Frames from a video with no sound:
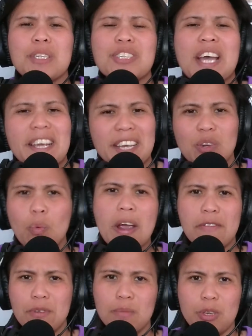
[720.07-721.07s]
taken
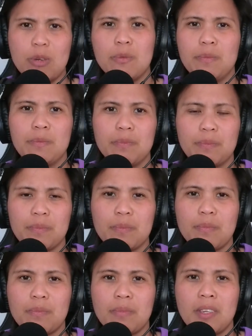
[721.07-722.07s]
away from you.
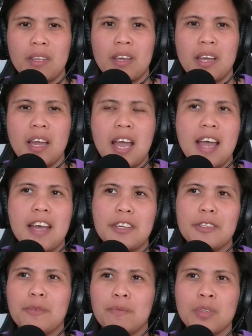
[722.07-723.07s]

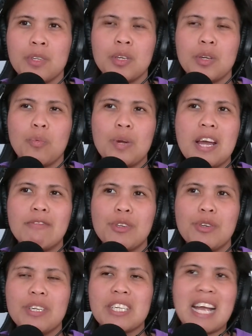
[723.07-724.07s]
And whenever
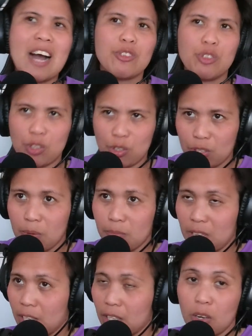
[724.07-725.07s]
you encounter
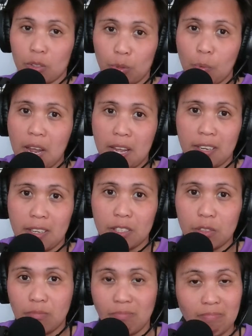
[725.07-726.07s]
something along the way that
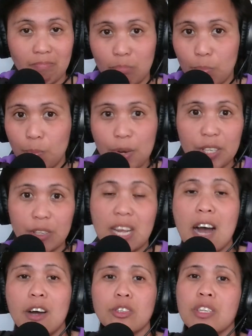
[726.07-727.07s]
can bring you
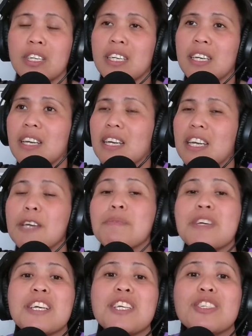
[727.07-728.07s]
down, it'd
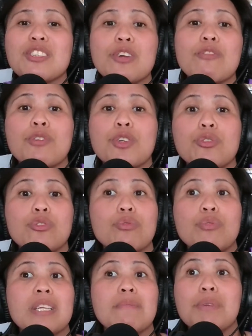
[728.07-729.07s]
be easier for you to
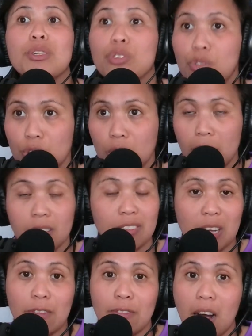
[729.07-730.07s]
really build
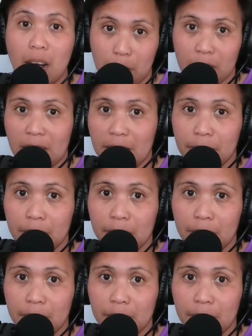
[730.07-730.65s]
yourself up again.